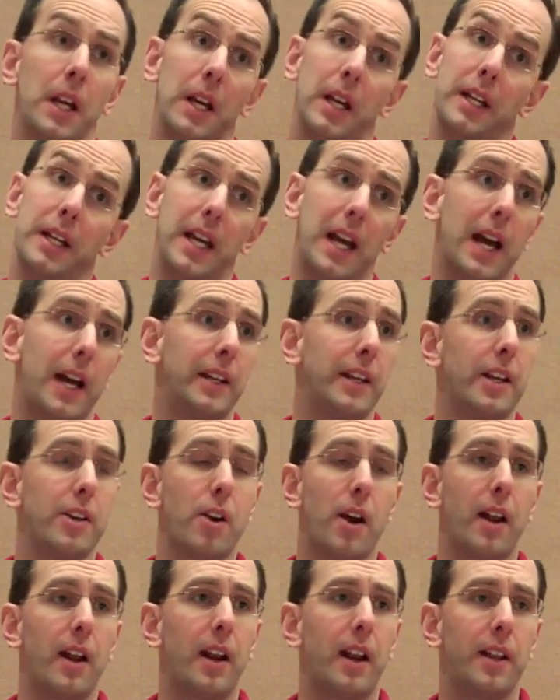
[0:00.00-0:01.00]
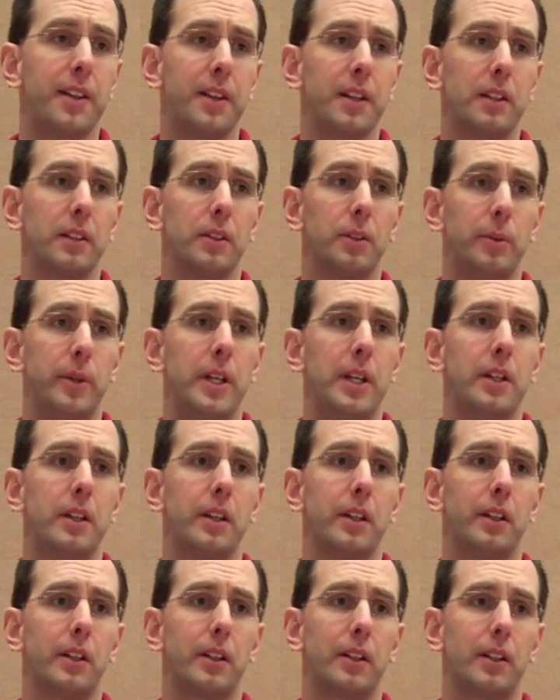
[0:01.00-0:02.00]
Yeah, and I think
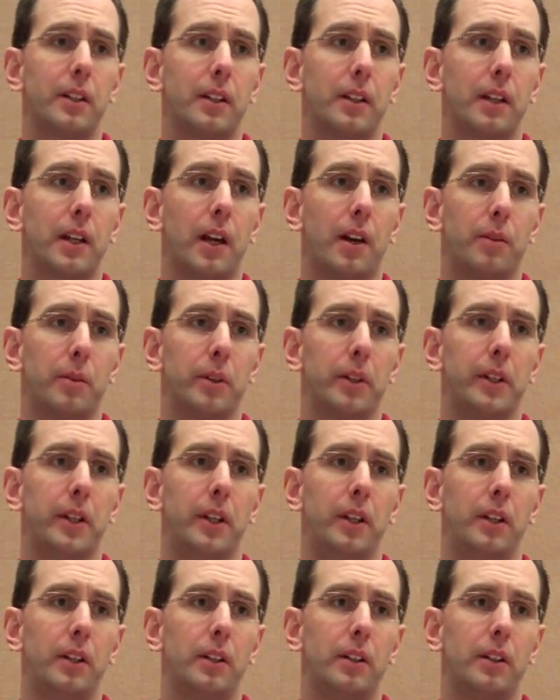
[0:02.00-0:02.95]
Loic kind of really,